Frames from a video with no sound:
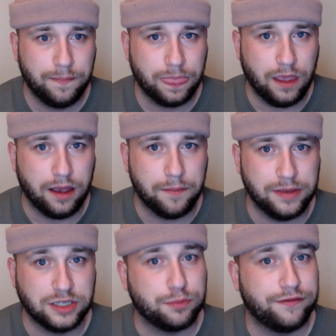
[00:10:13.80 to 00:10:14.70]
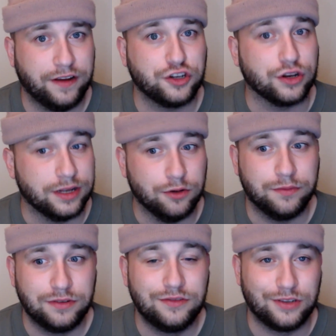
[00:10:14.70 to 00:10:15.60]
um, as a profession. It
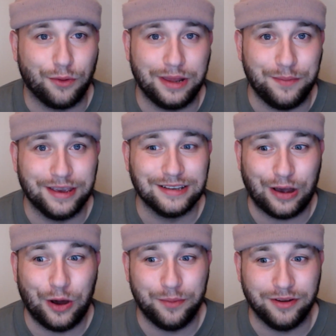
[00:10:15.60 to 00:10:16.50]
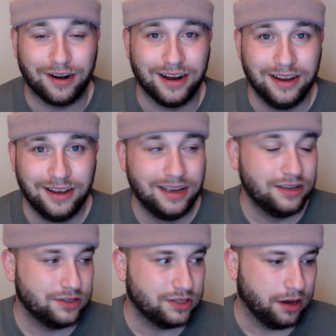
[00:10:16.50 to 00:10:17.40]
would solely be as a hobby, right?
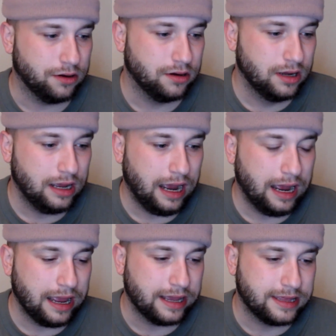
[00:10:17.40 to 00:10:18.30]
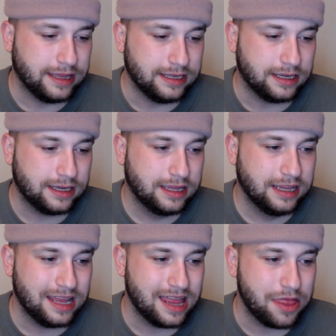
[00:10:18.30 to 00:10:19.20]
So I, I think
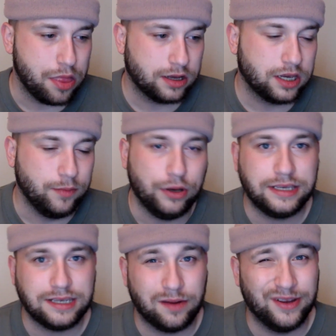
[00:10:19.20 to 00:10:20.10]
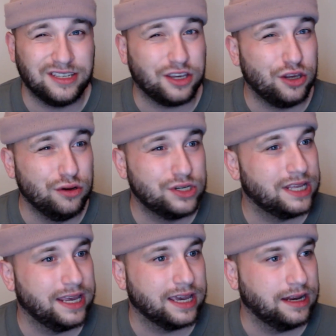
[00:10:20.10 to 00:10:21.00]
community sentiment is a huge
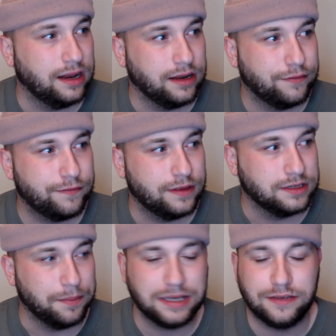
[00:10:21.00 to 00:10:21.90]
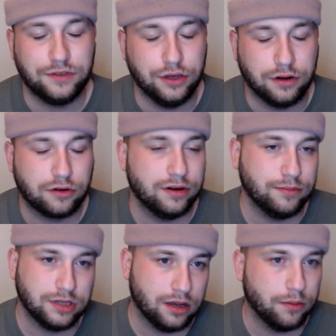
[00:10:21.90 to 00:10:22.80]
thing. And, and if there's a massive turn on
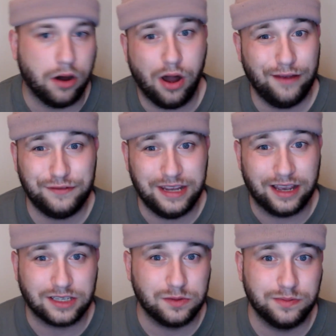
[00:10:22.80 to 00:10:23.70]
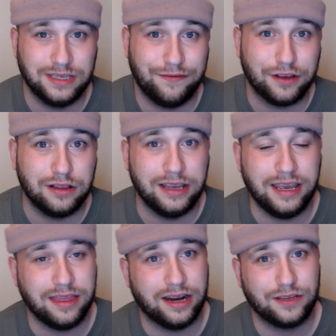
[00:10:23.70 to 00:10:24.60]
crypto or FTX specifically
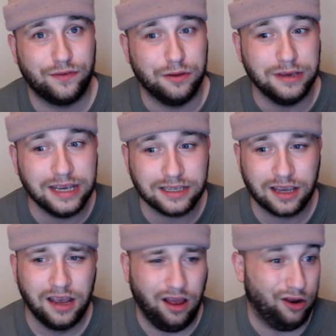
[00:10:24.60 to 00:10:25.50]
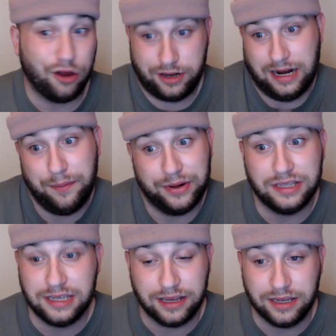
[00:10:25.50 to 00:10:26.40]
in the next few years, a lot can happen in
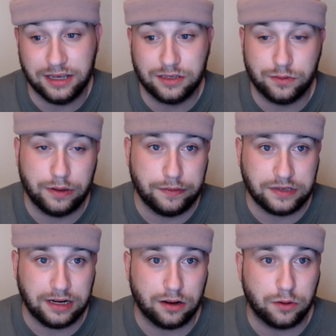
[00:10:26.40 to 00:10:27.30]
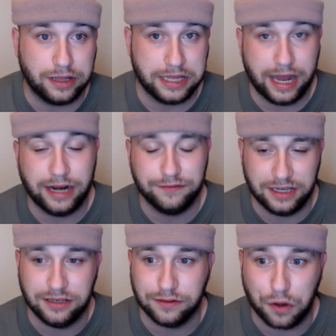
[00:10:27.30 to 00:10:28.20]
10 years. We, have seen how quickly
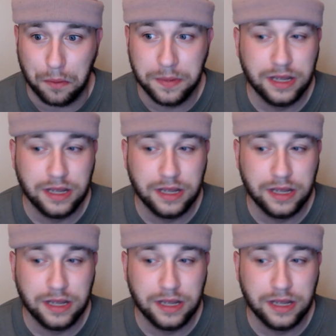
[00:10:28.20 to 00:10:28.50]
NFTs have come.